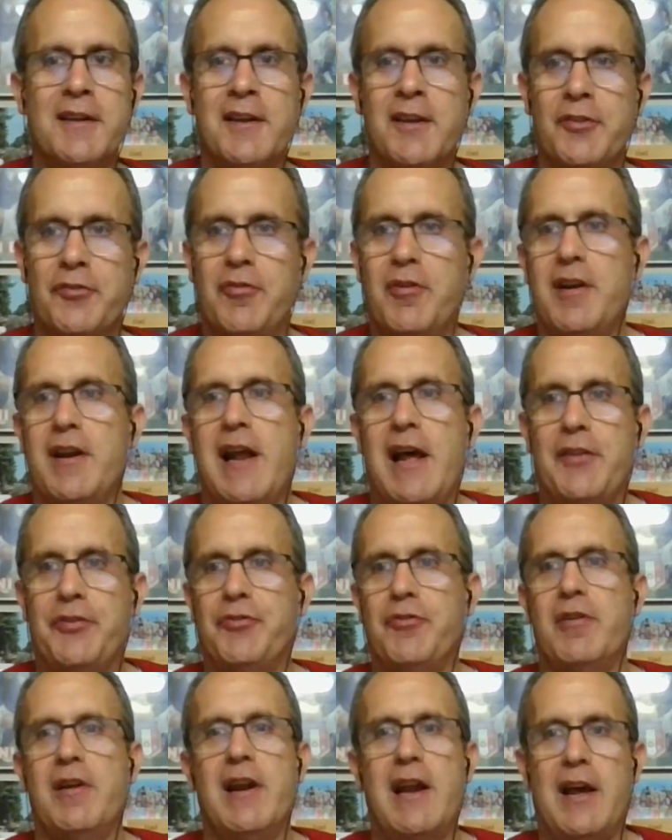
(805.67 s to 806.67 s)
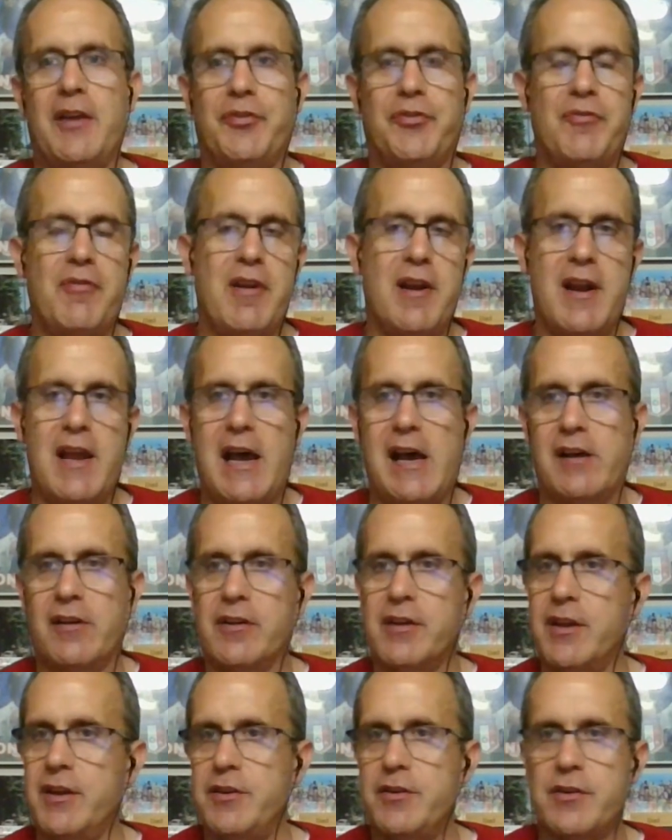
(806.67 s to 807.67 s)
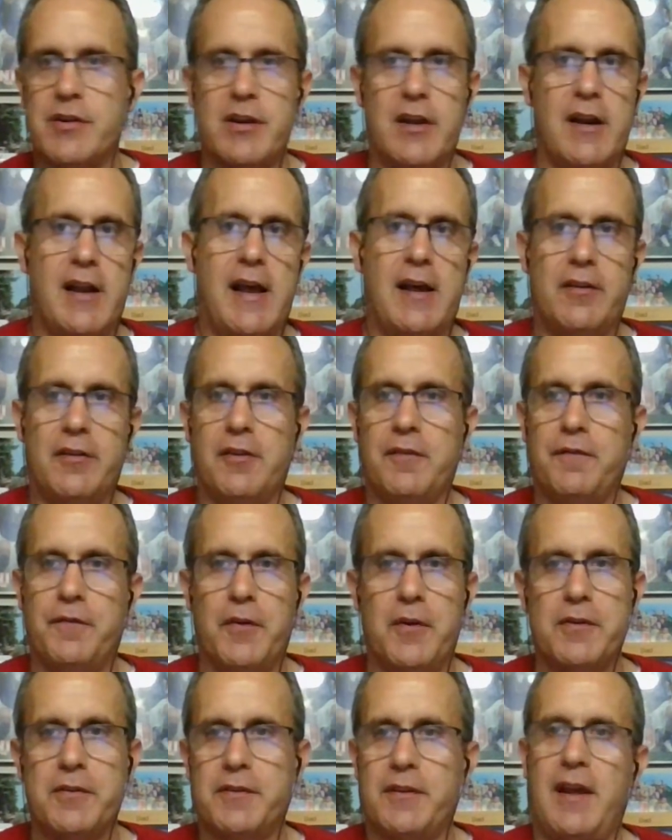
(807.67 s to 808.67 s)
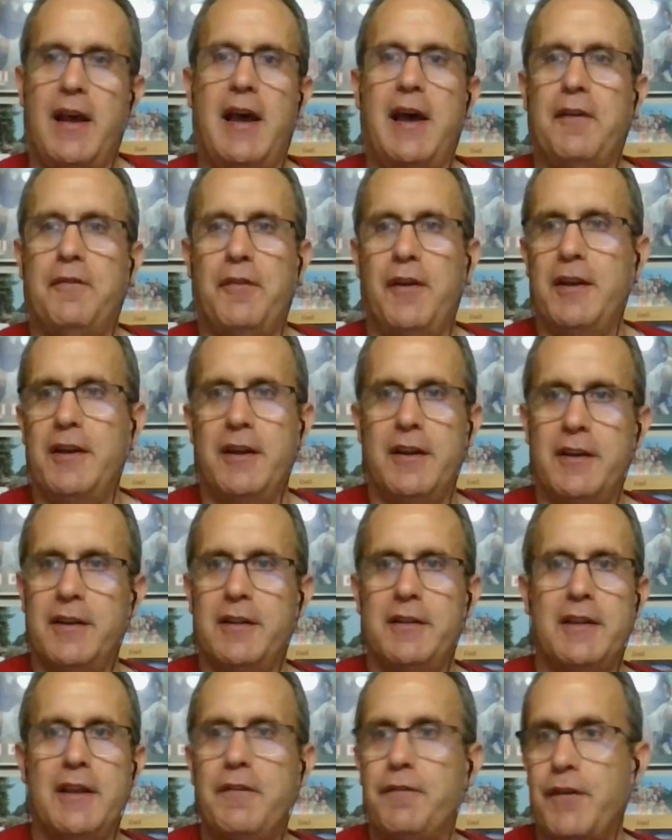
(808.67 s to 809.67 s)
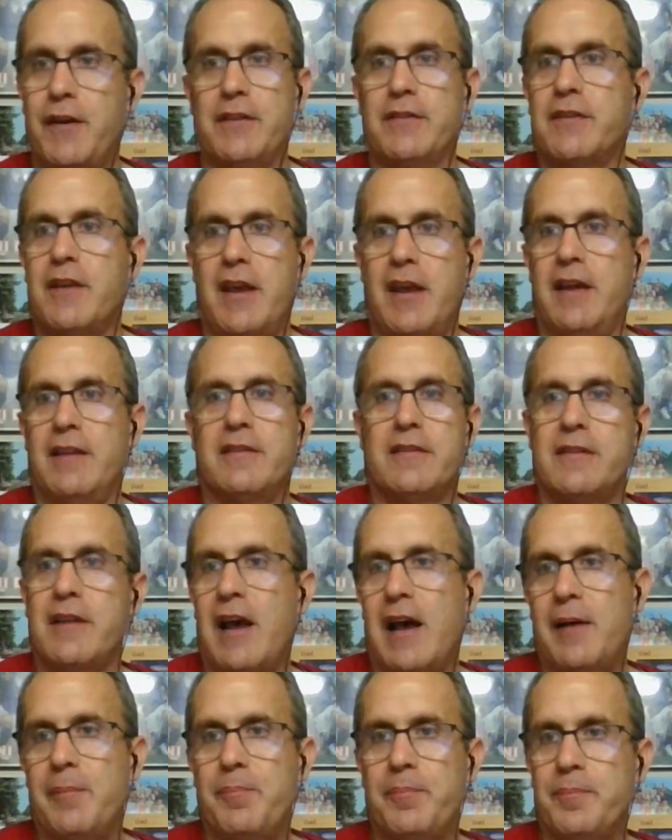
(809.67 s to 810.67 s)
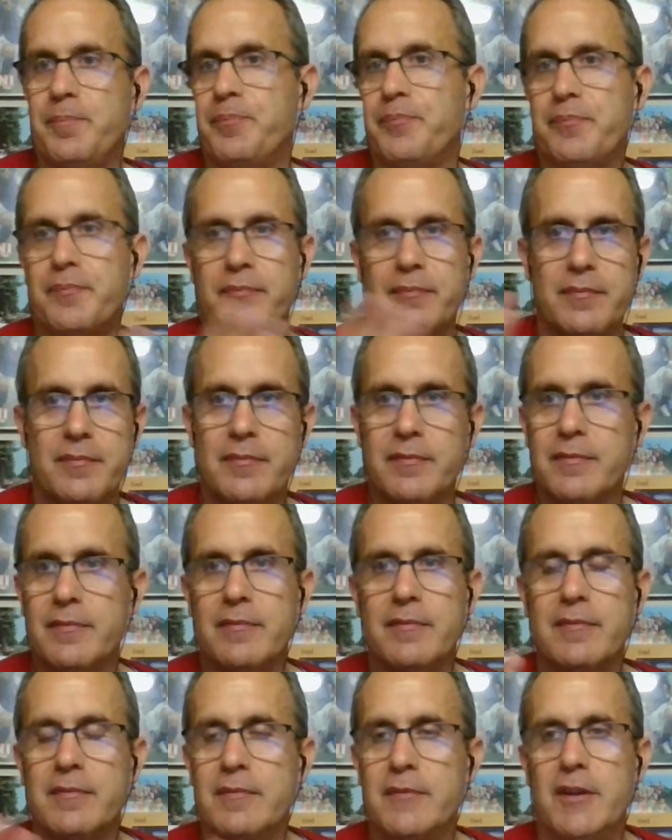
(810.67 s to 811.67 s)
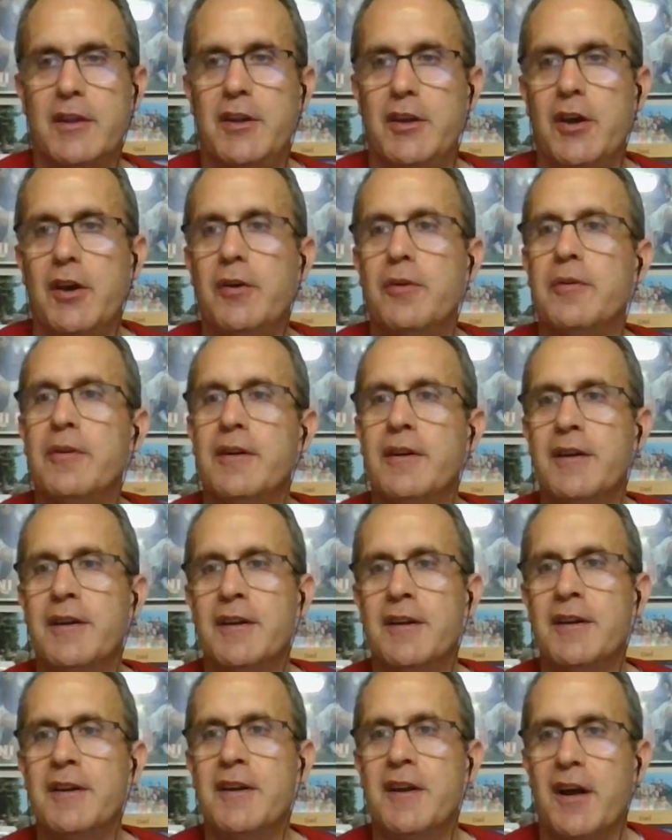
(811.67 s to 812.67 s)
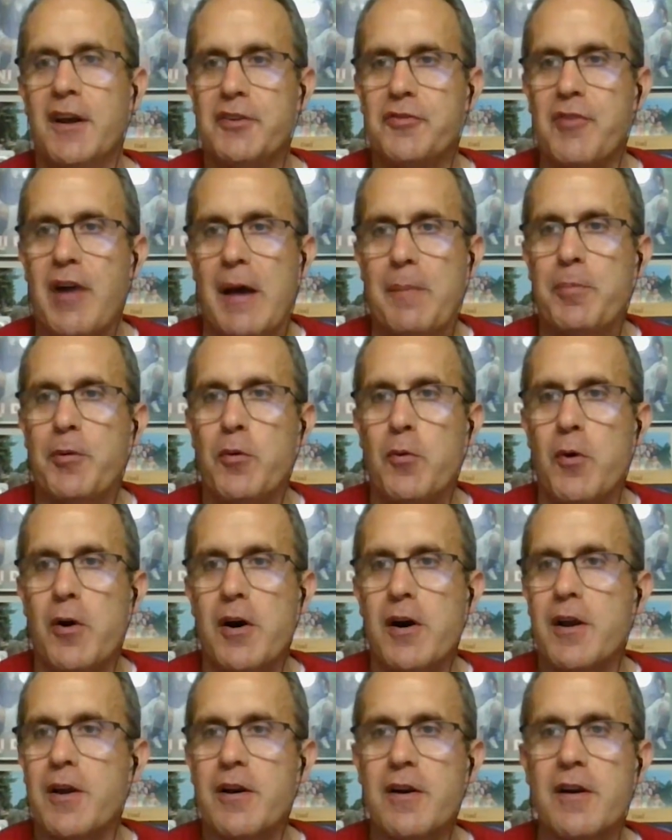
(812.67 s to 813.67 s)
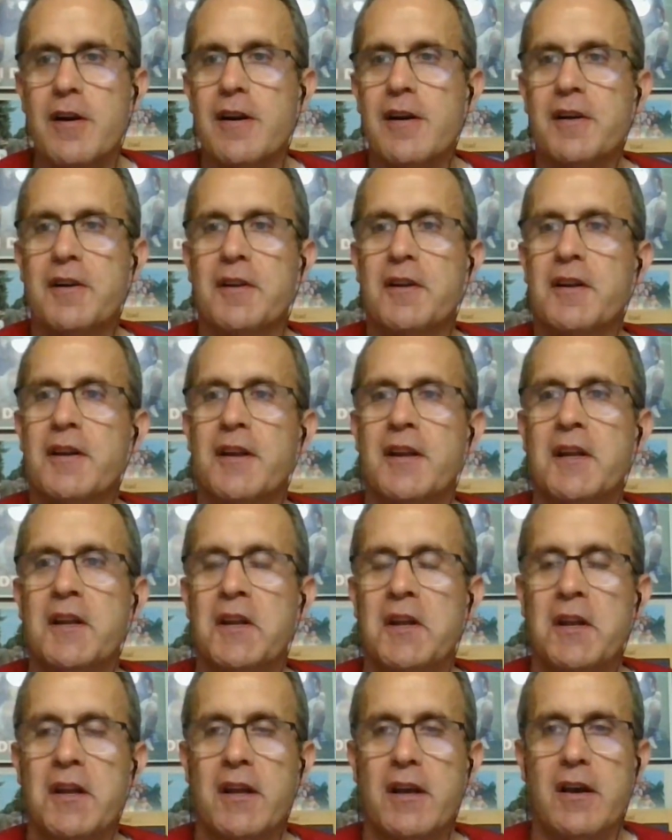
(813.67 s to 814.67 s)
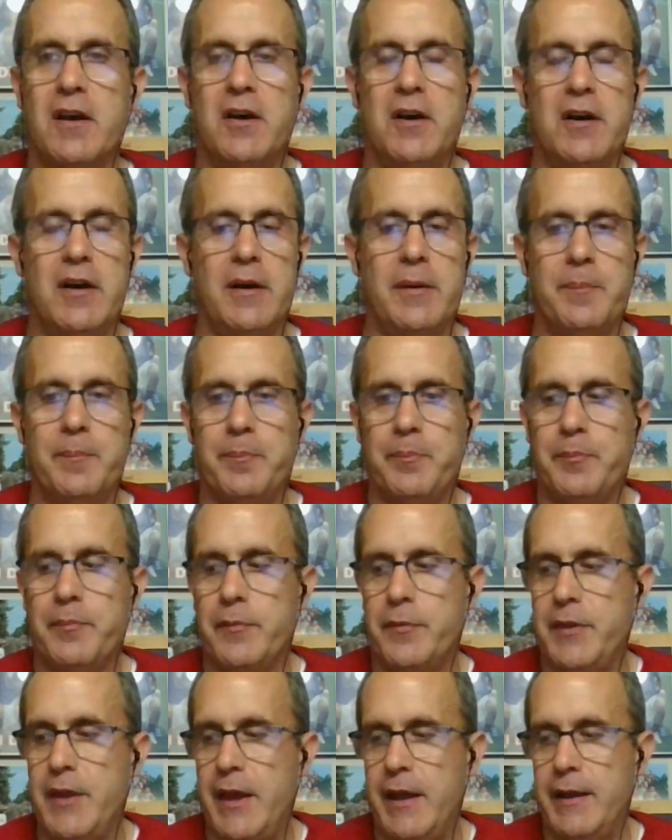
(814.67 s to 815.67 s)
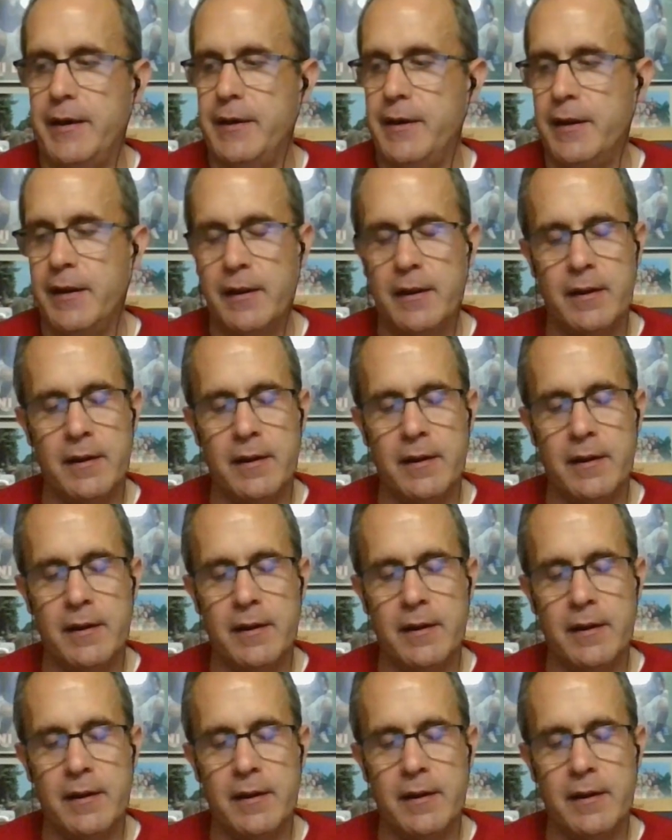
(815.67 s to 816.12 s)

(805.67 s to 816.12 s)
three and out, three and out, three and out, and getting shut out in the first half, and then the defense can't stop, you know, a drop of water. Yeah. Um. Then,